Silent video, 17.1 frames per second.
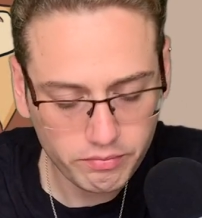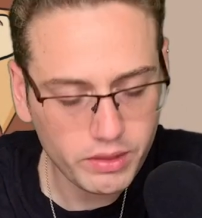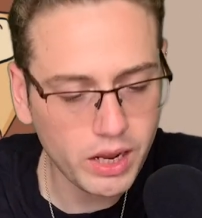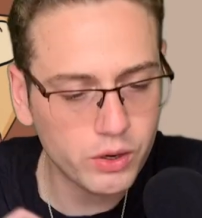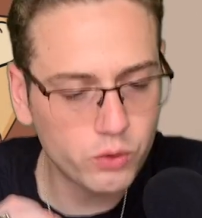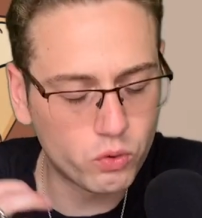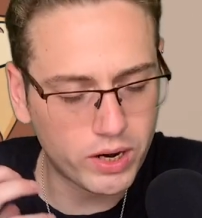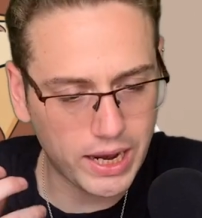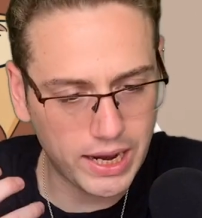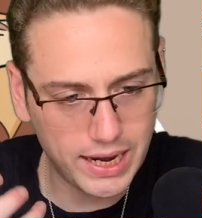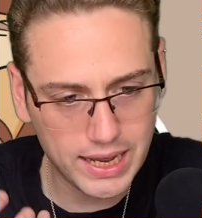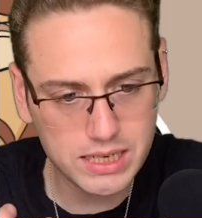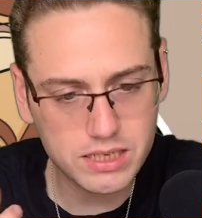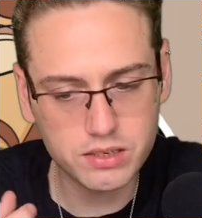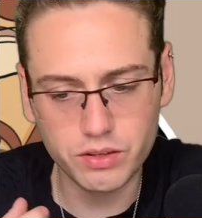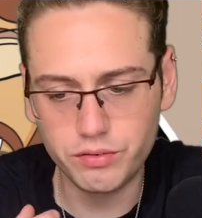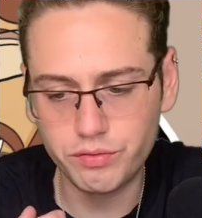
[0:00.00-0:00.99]
it will get
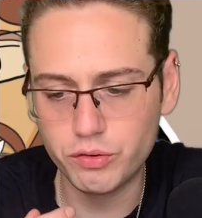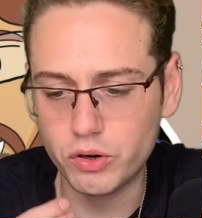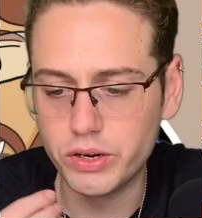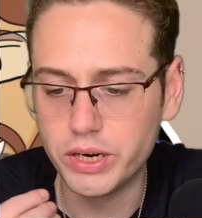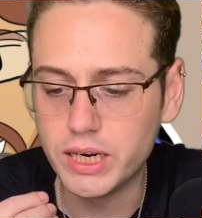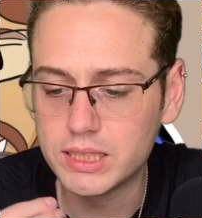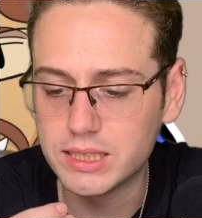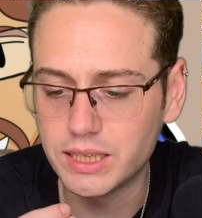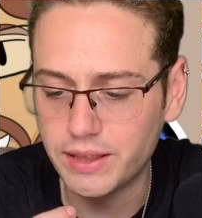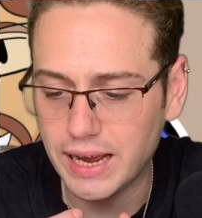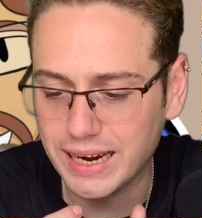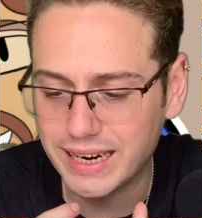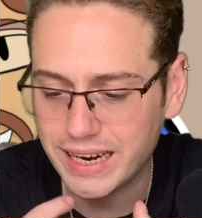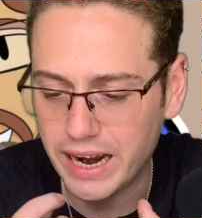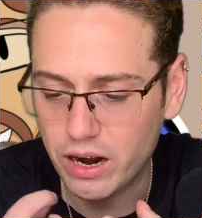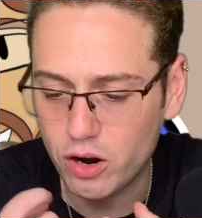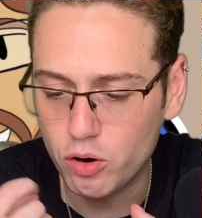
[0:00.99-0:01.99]
less of the fruitiness, and that
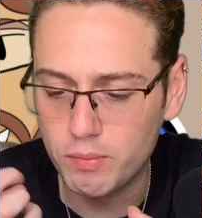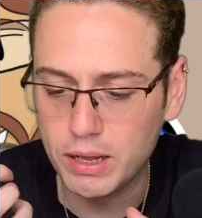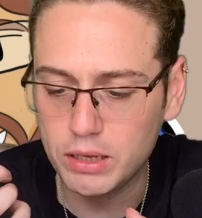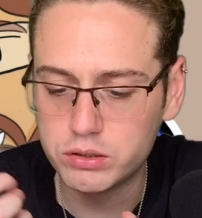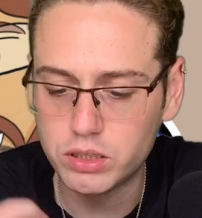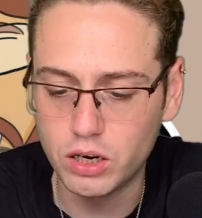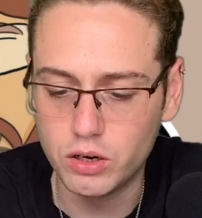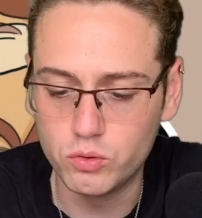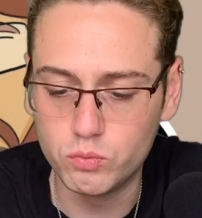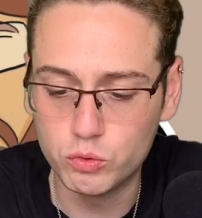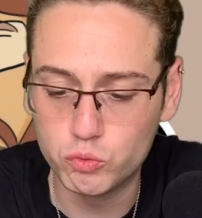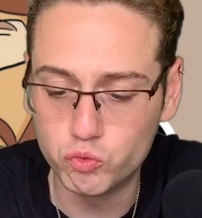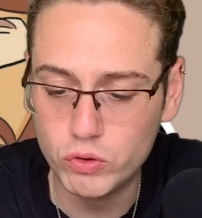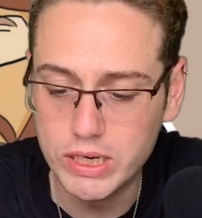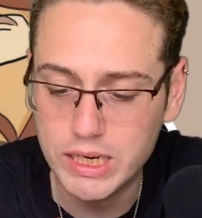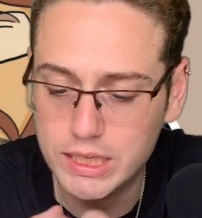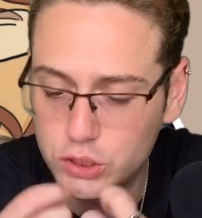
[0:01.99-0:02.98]
caramel tone will
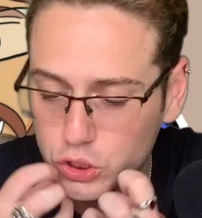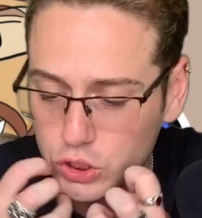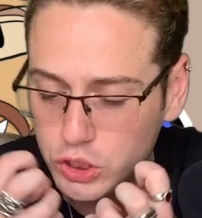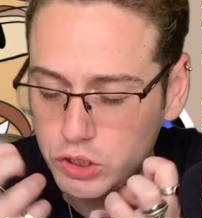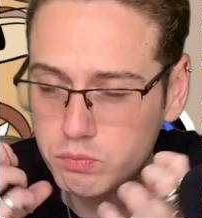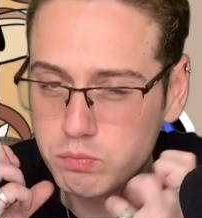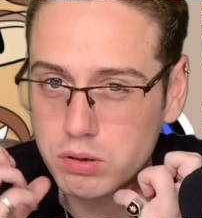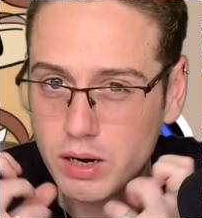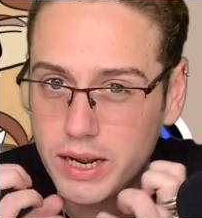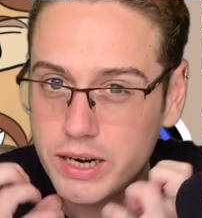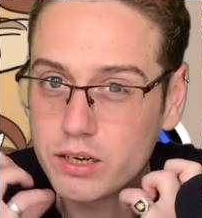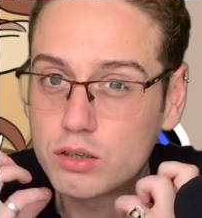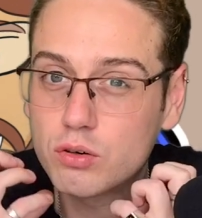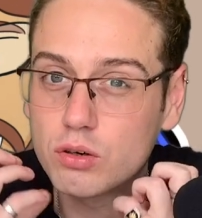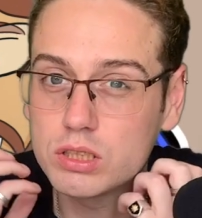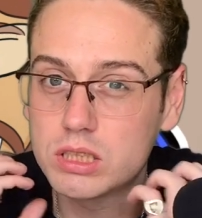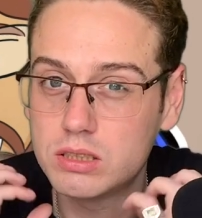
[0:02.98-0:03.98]
really just spread
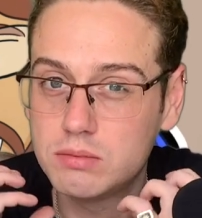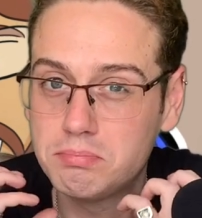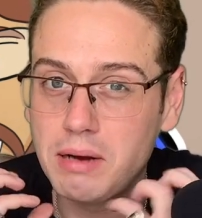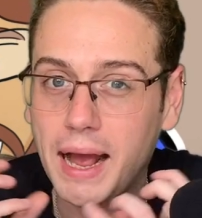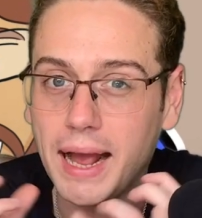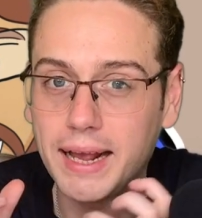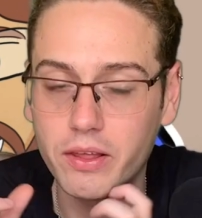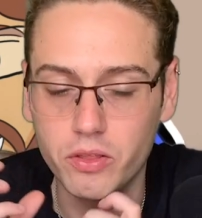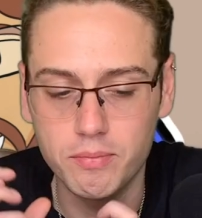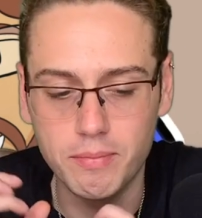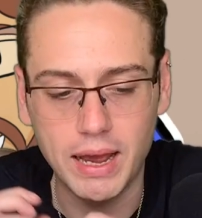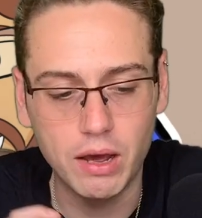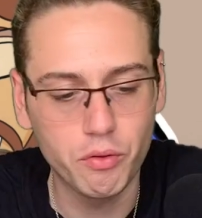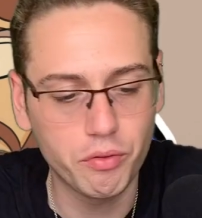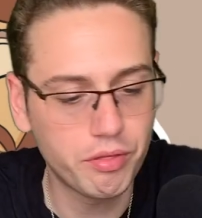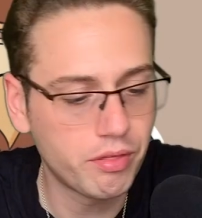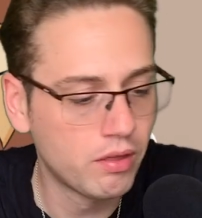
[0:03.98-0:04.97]
across the back of the
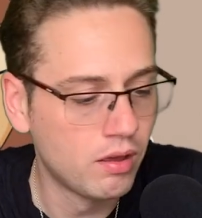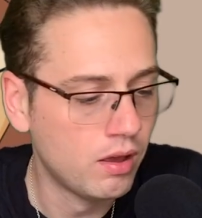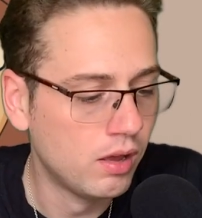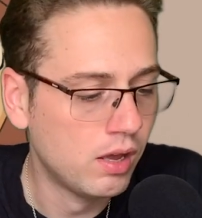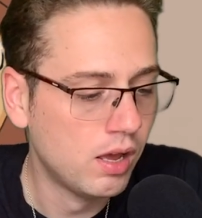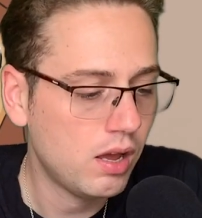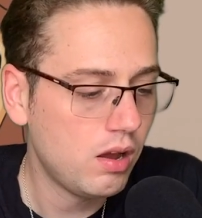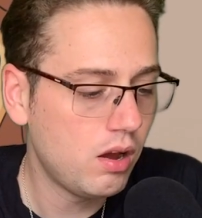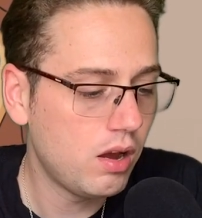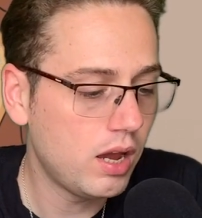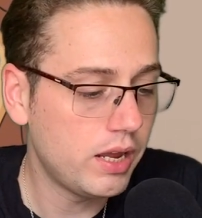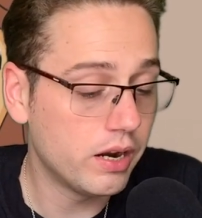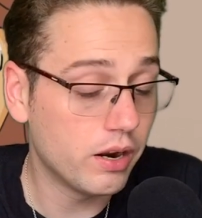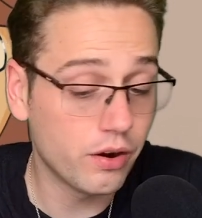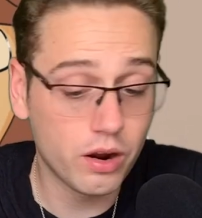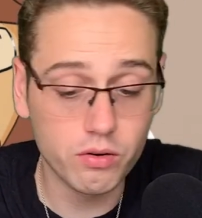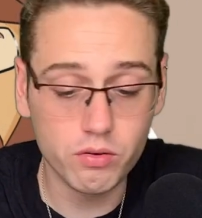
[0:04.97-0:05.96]
mouth in
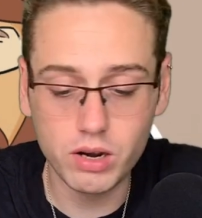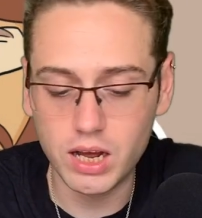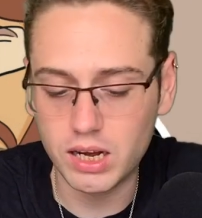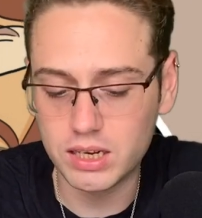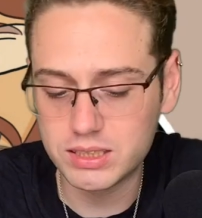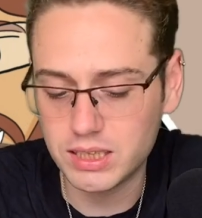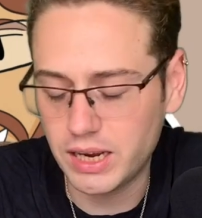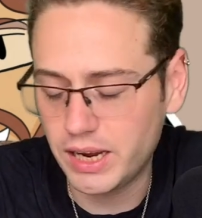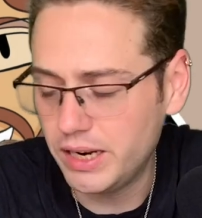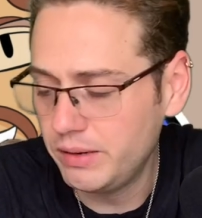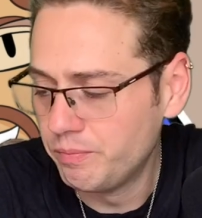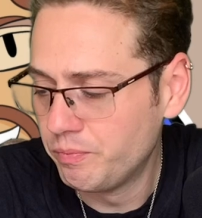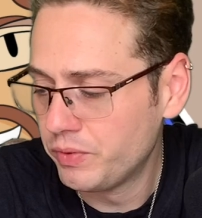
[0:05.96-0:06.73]
an oat latte.